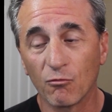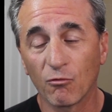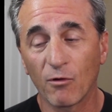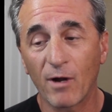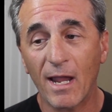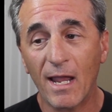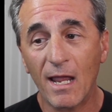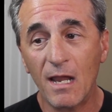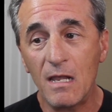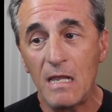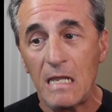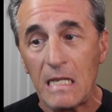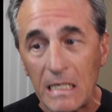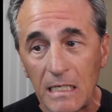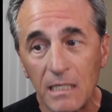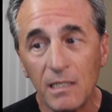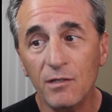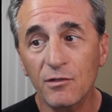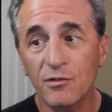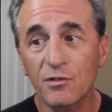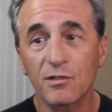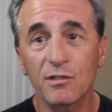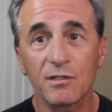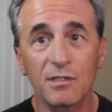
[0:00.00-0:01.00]
grand
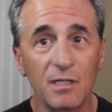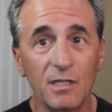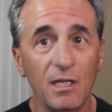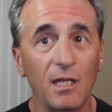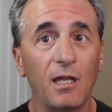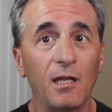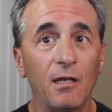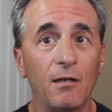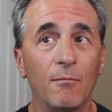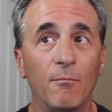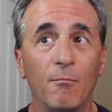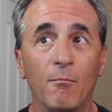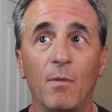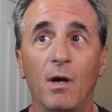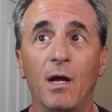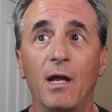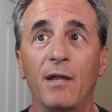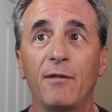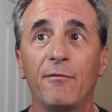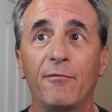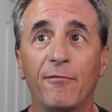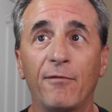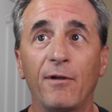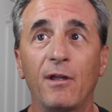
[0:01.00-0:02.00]
niece is in
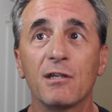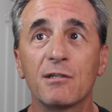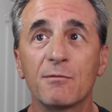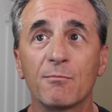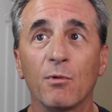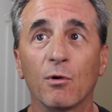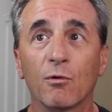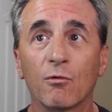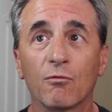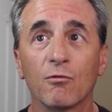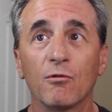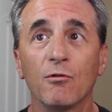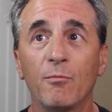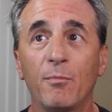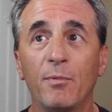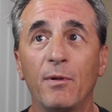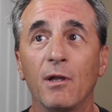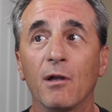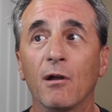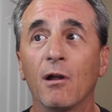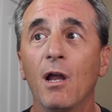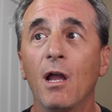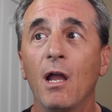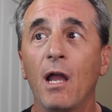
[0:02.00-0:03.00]
my Facebook
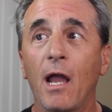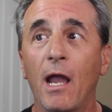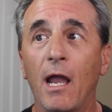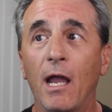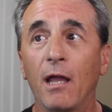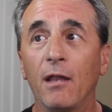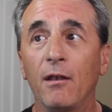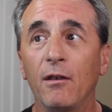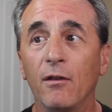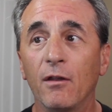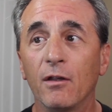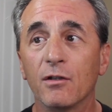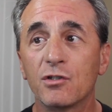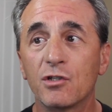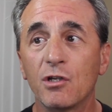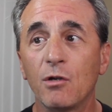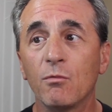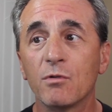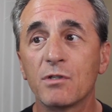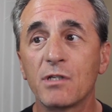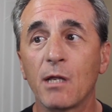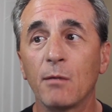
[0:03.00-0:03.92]
group here, and she